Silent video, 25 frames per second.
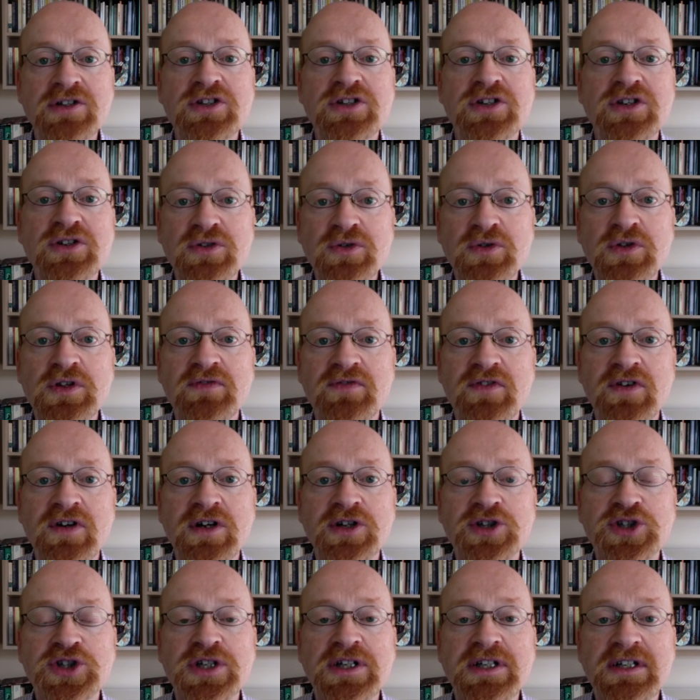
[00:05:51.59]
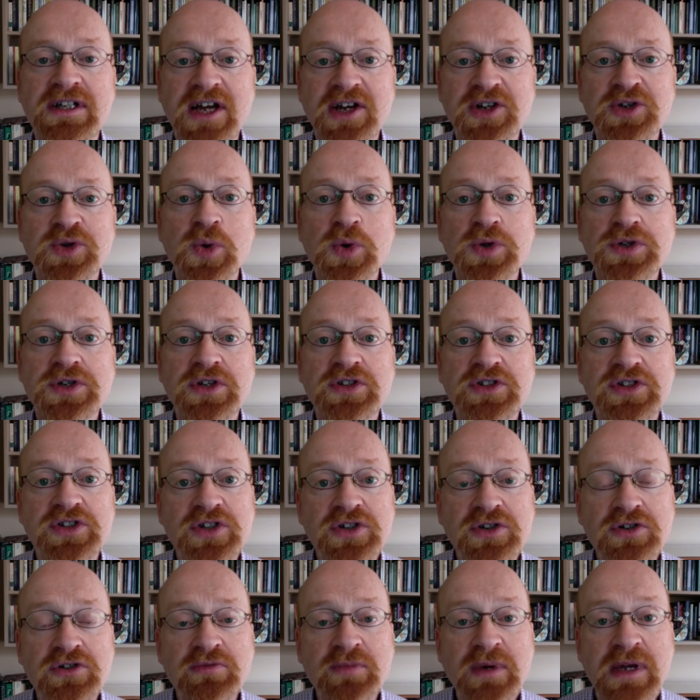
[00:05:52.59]
to the Virgin in order
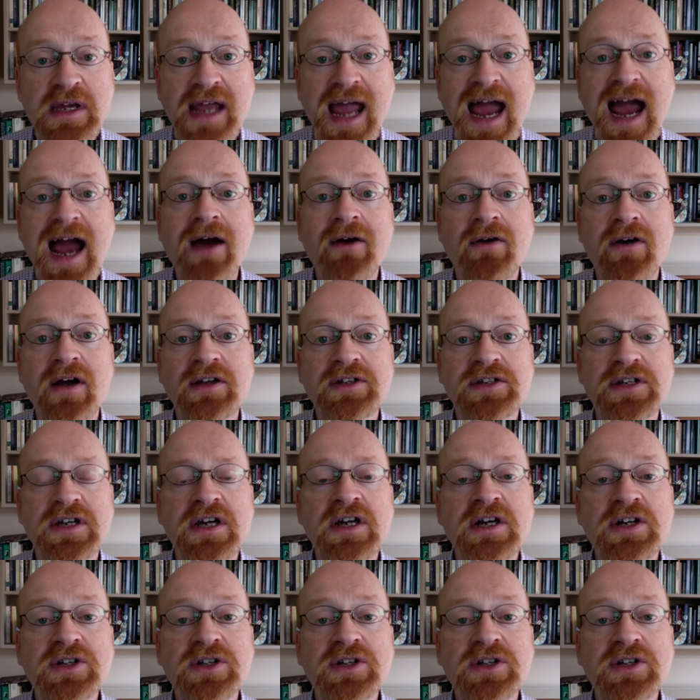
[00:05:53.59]
to be carried